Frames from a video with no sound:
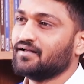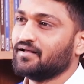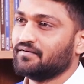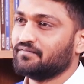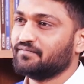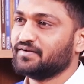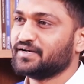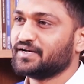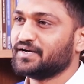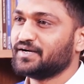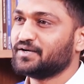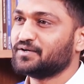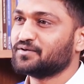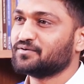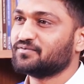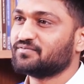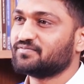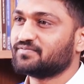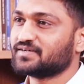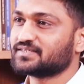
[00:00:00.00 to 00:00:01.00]
we need
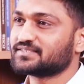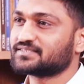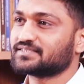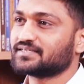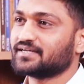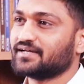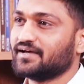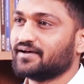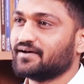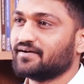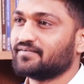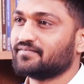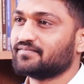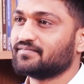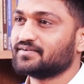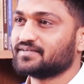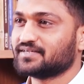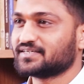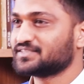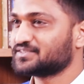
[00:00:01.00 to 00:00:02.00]
to first
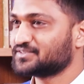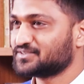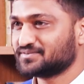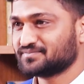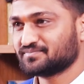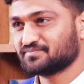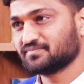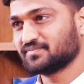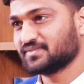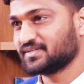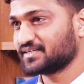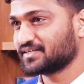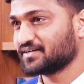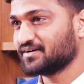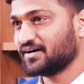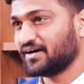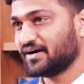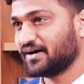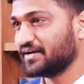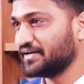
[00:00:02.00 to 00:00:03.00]
have the
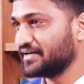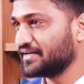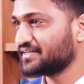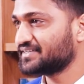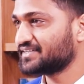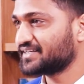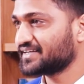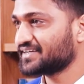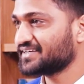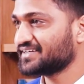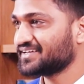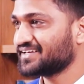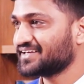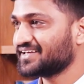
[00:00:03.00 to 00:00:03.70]
onion thing.